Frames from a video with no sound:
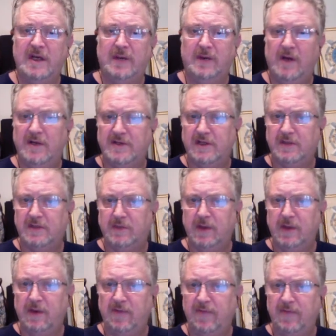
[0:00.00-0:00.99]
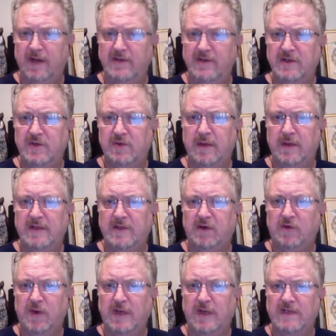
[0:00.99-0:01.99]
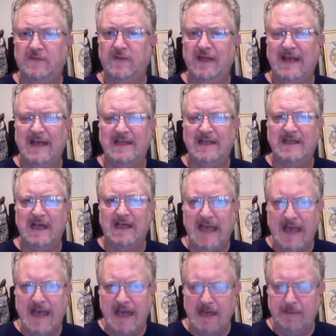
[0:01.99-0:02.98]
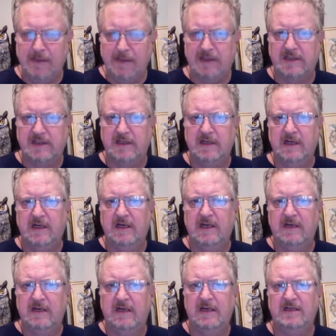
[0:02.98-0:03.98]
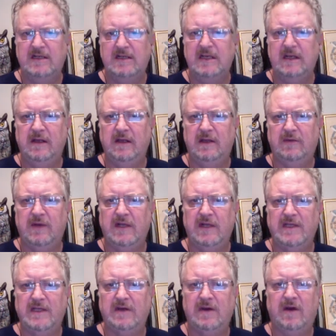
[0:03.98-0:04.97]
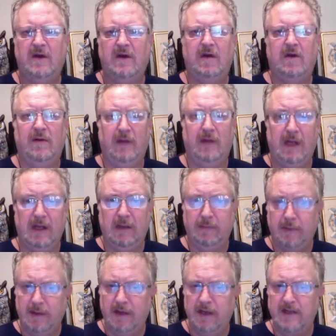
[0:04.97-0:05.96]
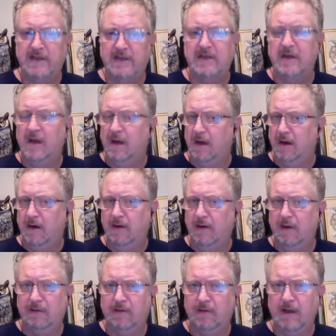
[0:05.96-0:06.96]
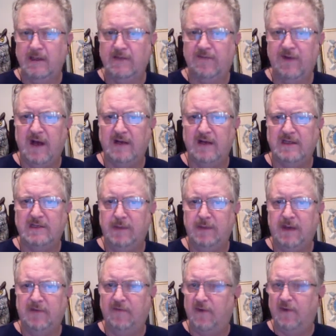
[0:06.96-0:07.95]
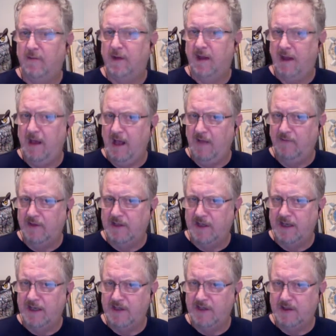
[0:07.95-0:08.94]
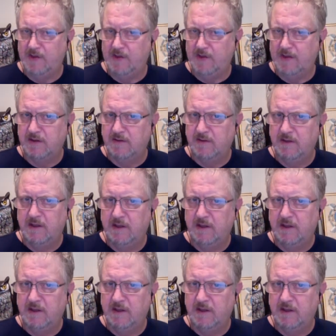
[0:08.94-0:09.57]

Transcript: It also explains why Fox News remains aggressively anti-cannabis, as healing plants are a threat to Fox's big pharma advertisers.